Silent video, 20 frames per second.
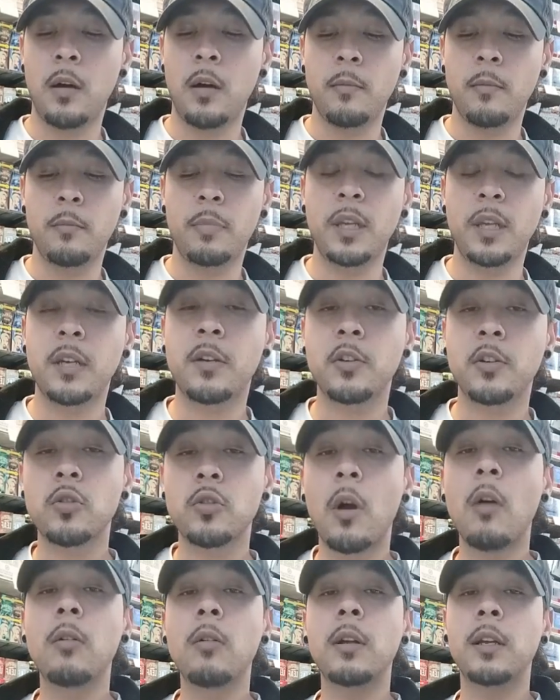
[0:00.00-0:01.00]
be
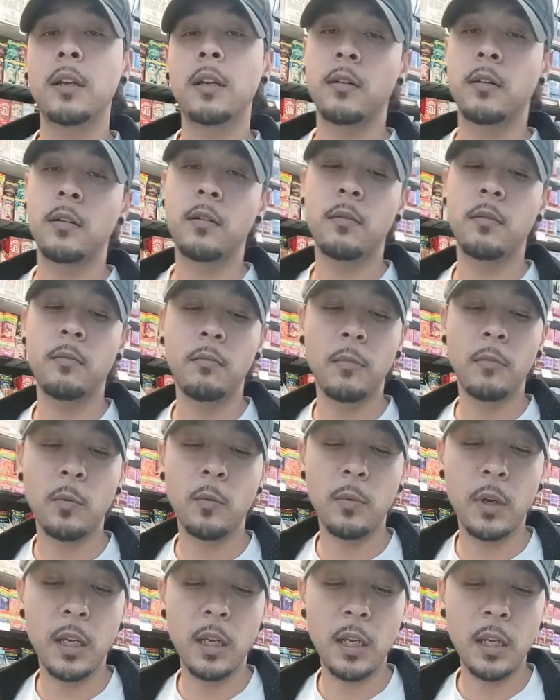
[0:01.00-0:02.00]
controlling, but
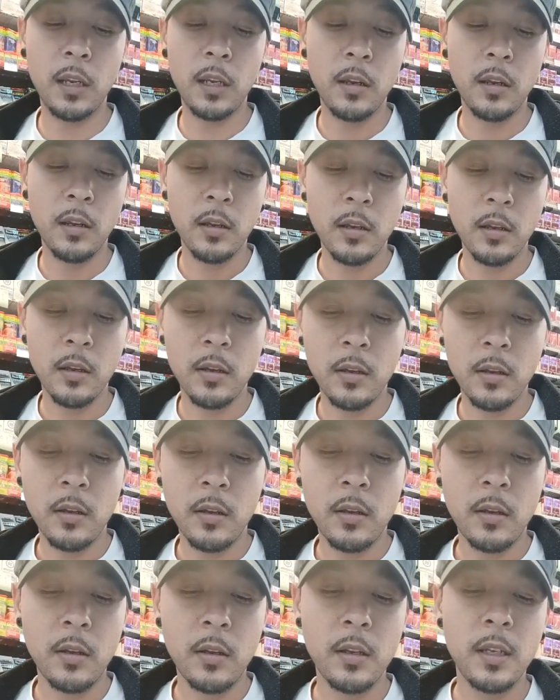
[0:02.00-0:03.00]
really
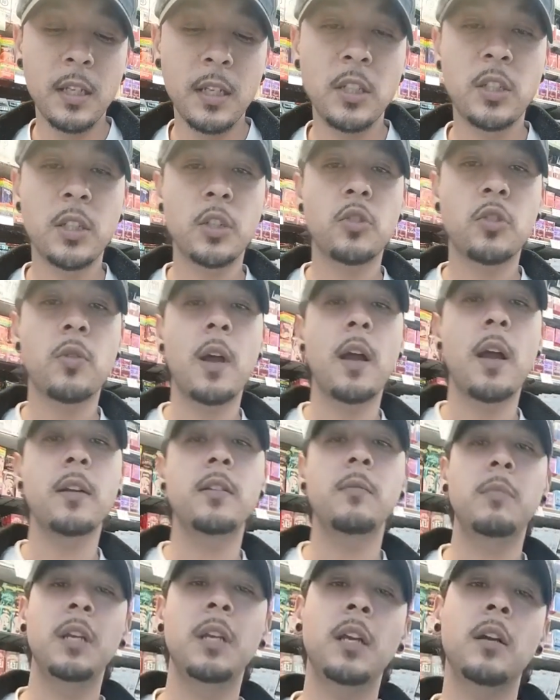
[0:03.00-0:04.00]
he's just trying to
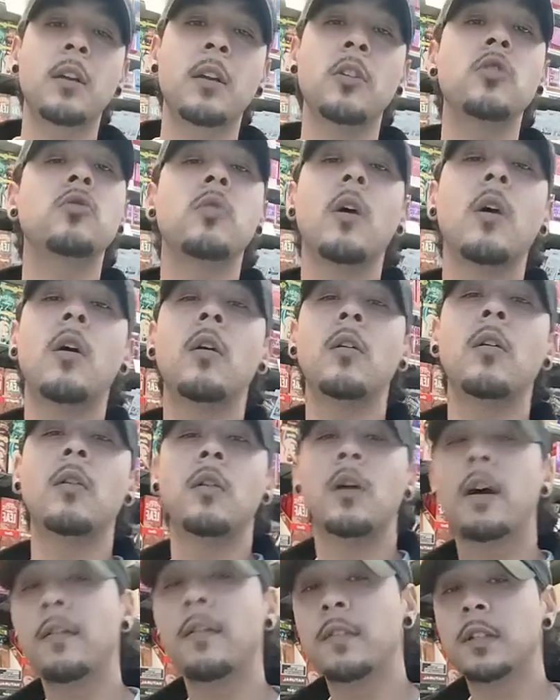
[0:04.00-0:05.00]
be in control
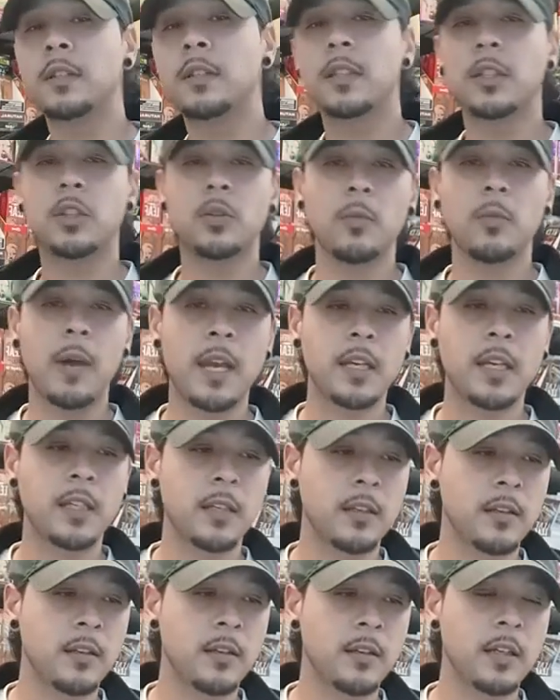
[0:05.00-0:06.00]
of the
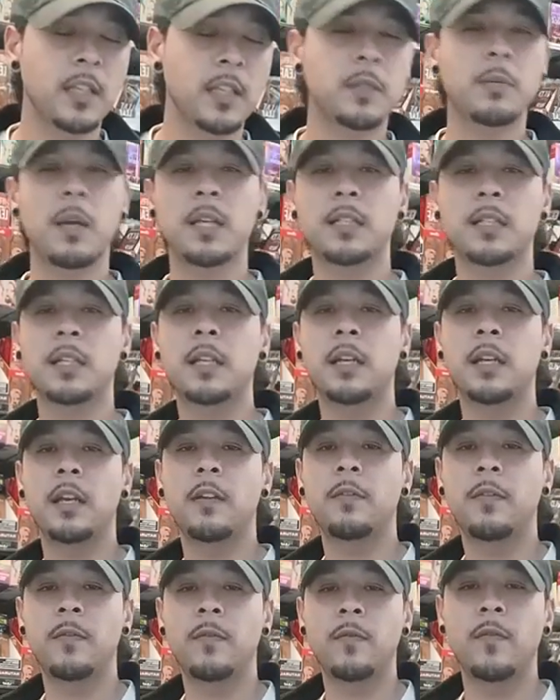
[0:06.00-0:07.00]
situation, especially if
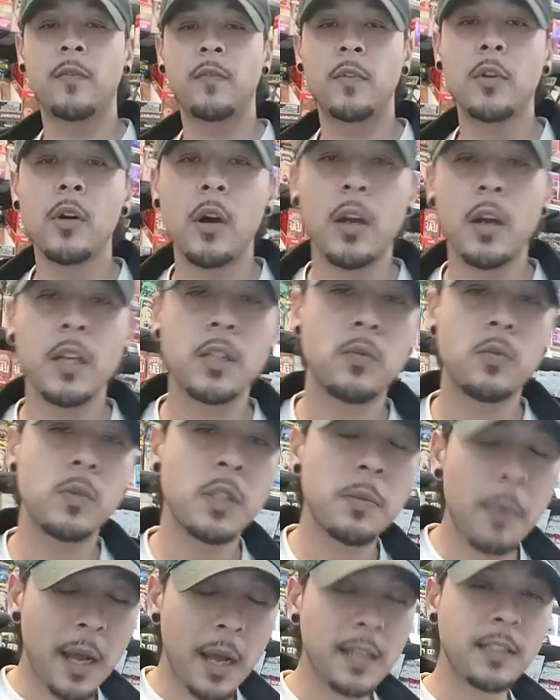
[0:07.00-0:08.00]
you're his
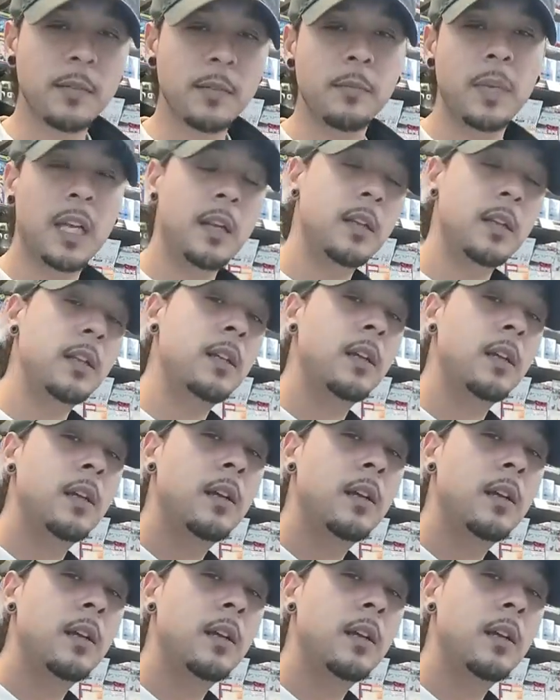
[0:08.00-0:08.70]
responsibility